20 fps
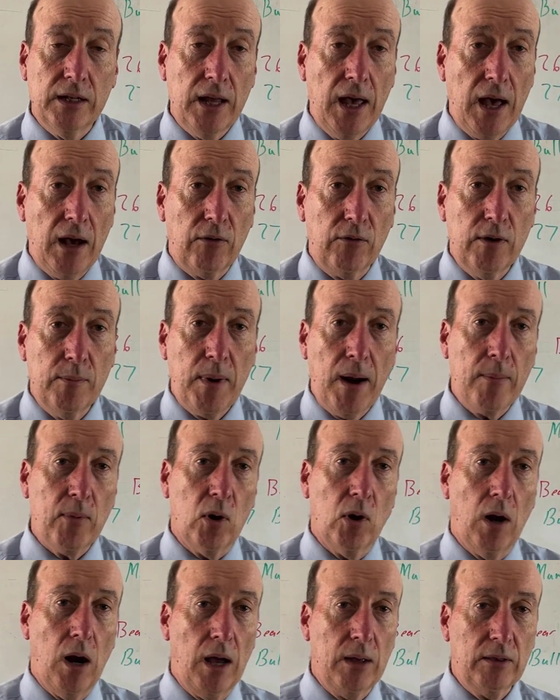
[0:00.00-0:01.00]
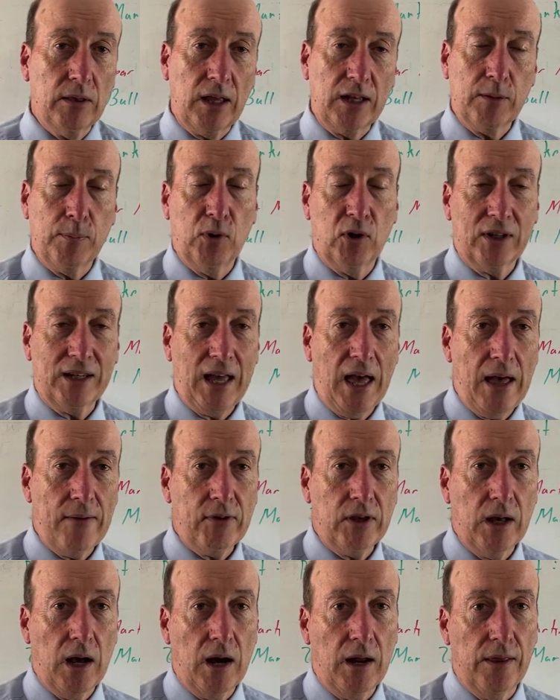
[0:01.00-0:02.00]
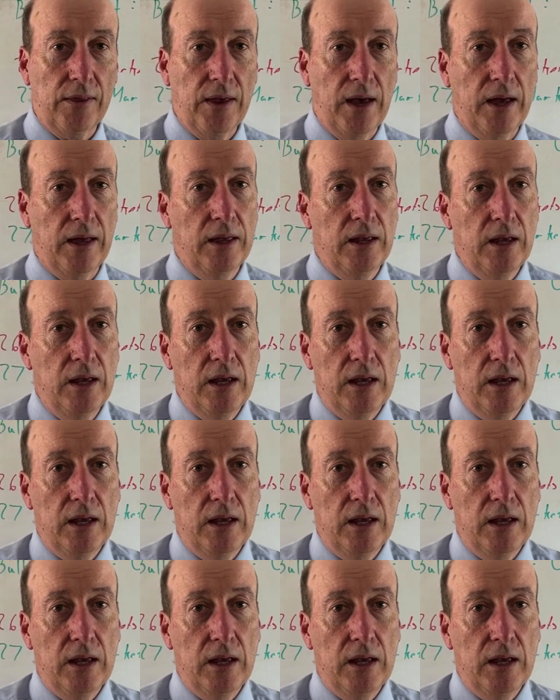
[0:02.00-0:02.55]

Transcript: Now, remember, I like to put a caveat on that.